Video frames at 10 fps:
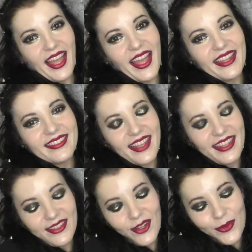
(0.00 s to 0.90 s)
and
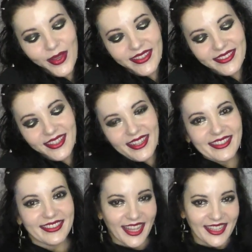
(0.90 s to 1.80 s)
as always,
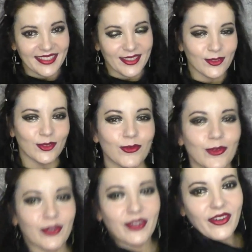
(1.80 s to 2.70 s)
stay tuned
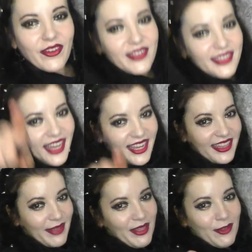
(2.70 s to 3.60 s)
for all the
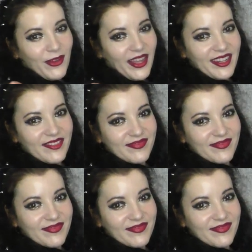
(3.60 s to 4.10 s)
academic fun.